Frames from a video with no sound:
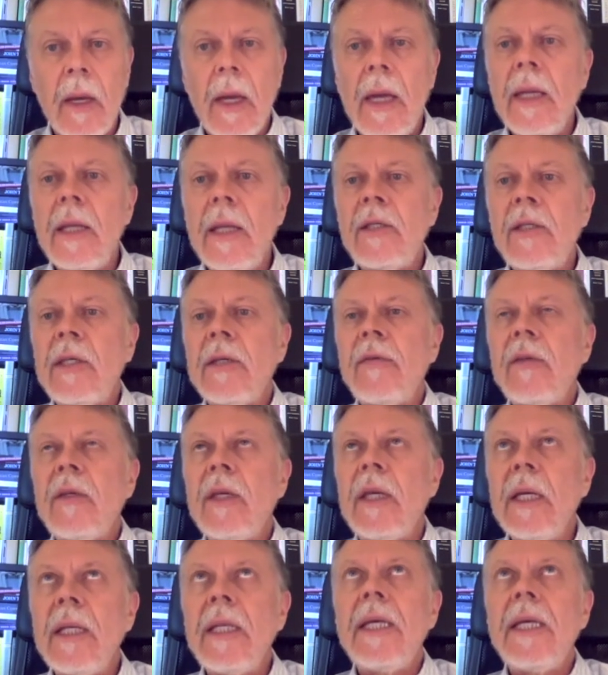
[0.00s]
It is
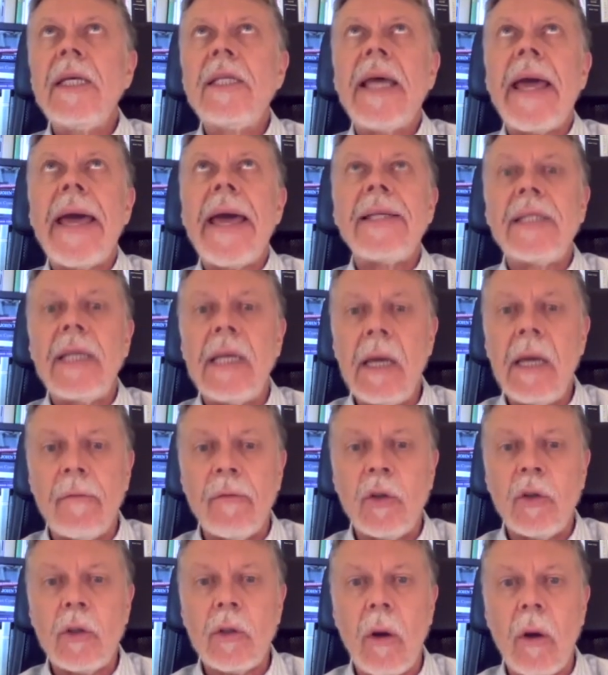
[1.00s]
as if
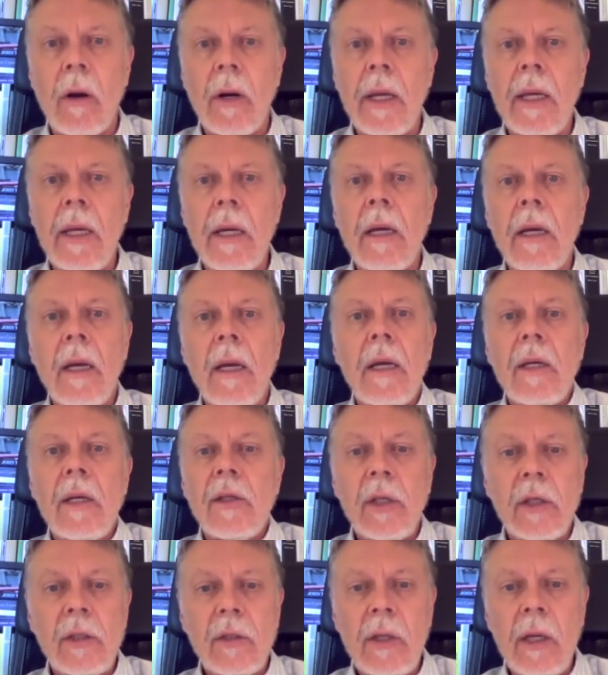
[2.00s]
starting
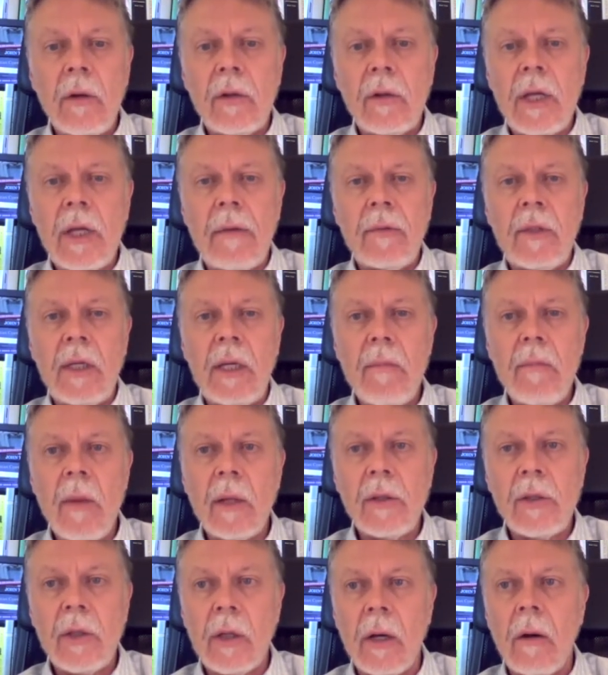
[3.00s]
16 or 17
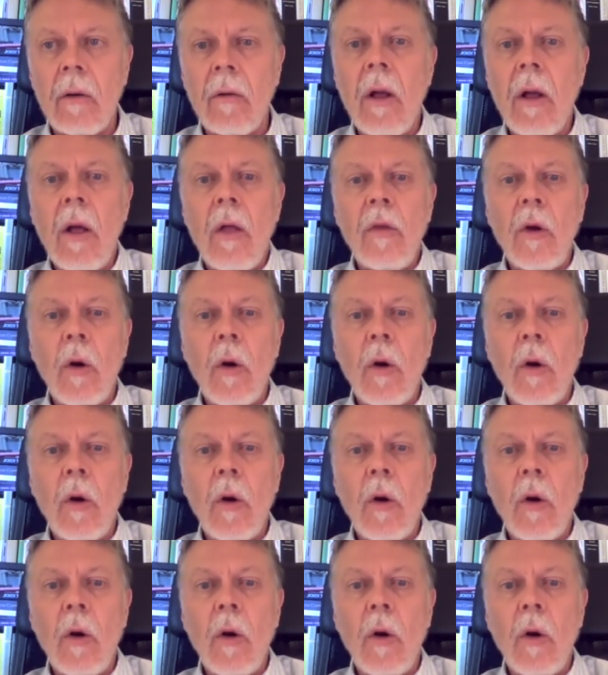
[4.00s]
months ago,